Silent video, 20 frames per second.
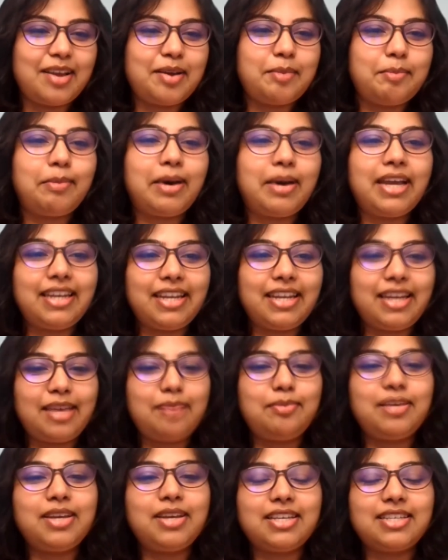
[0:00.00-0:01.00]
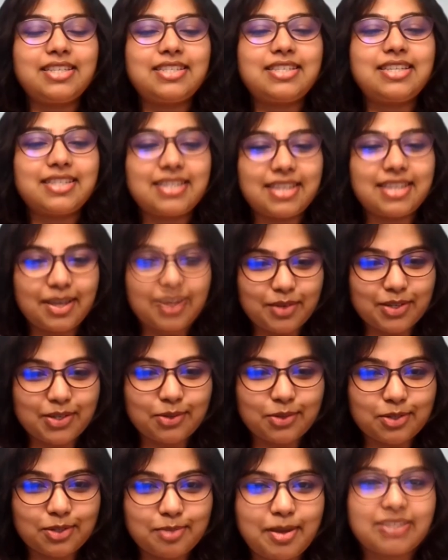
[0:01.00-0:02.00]
My name is Distinguished
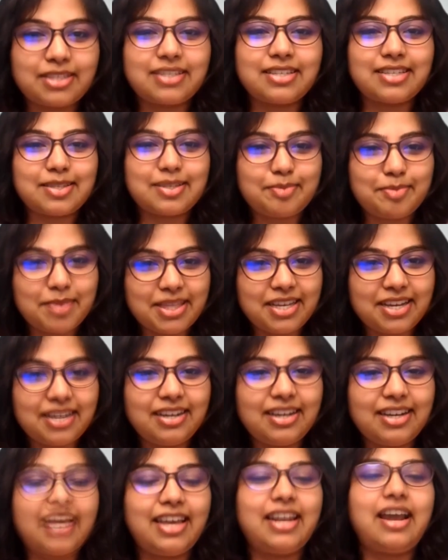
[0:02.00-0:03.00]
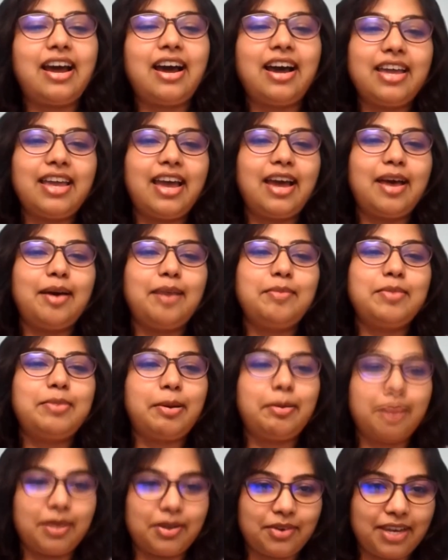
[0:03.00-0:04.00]
Toastmaster Smita, and I am the
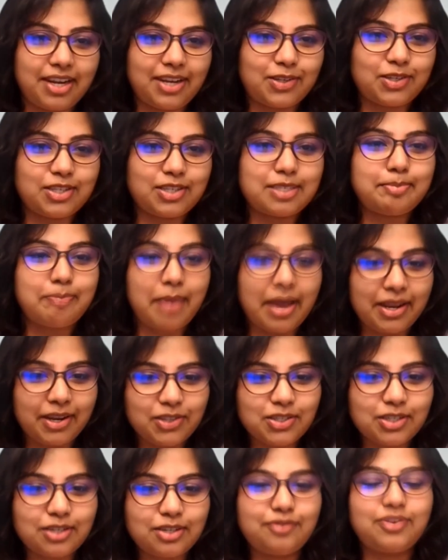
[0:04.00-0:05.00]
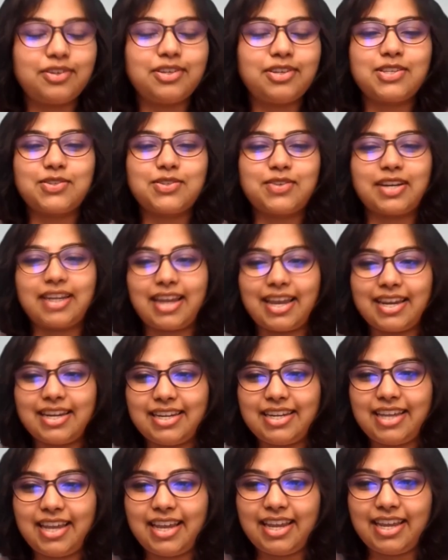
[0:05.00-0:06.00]
Public Relations Manager for District
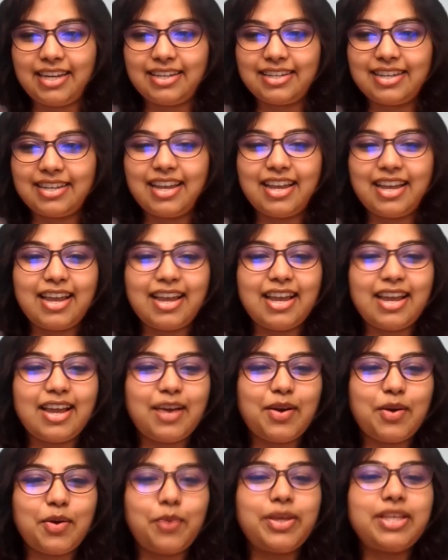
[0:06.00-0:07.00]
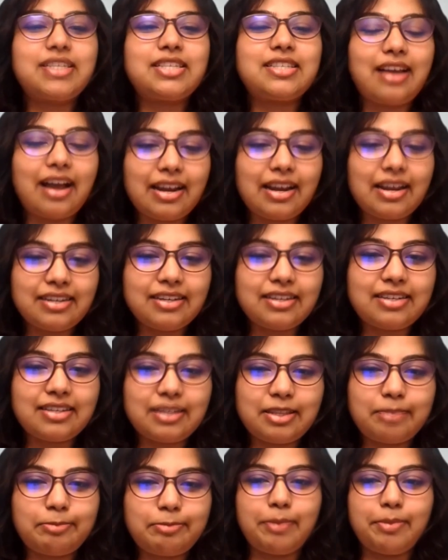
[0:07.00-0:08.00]
98. We started
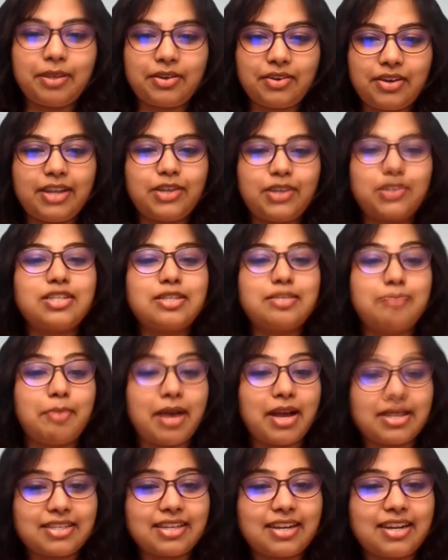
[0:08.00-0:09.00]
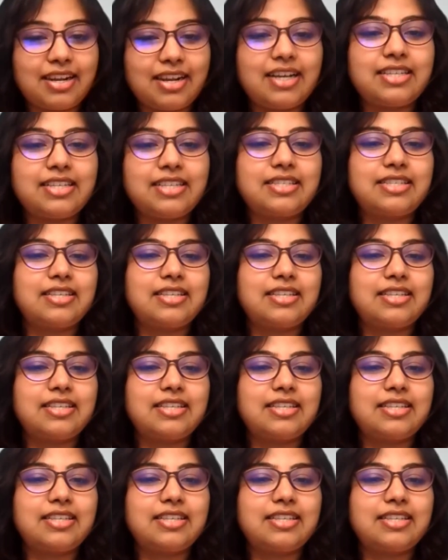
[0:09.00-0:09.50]
the Public Relations Masterclass